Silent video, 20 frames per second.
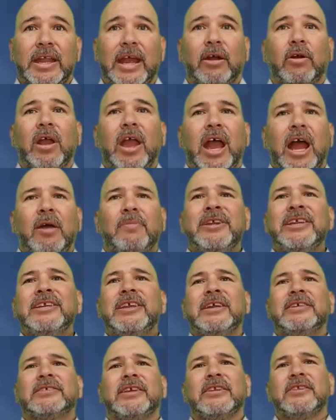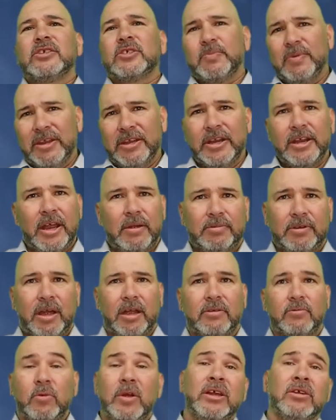Now, how many days can you spend at
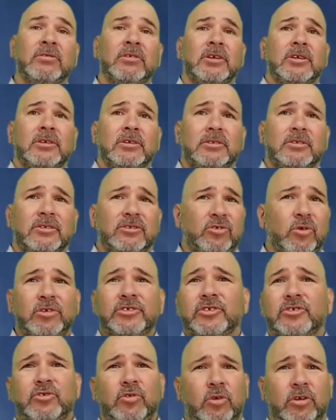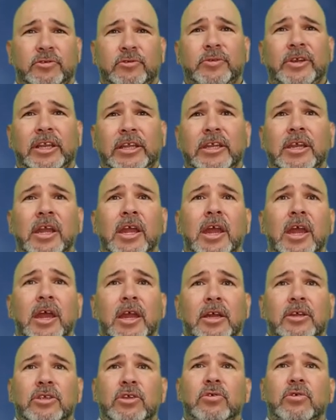Epcot? Well, the choice is yours, really.
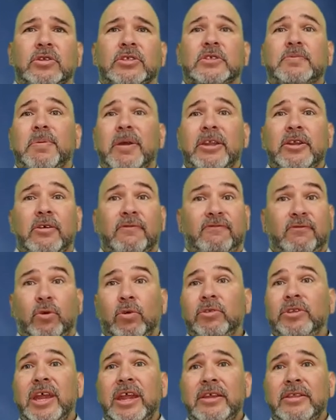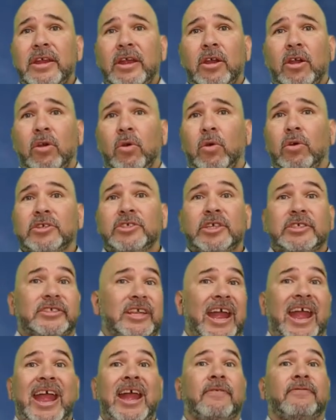You could spend a full day there or
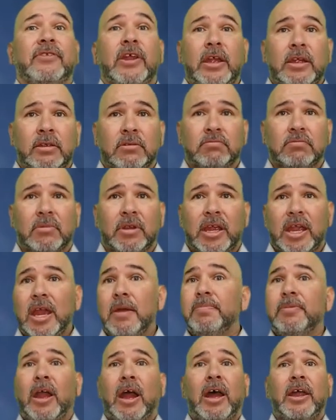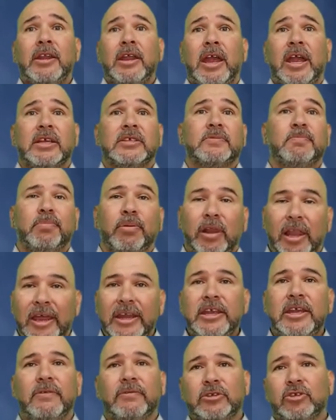just a half day. Epcot has
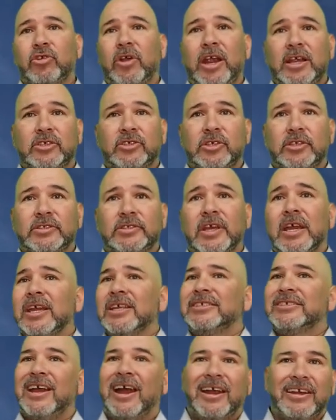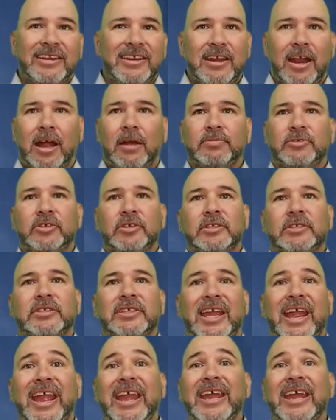plenty of attractions, dining options,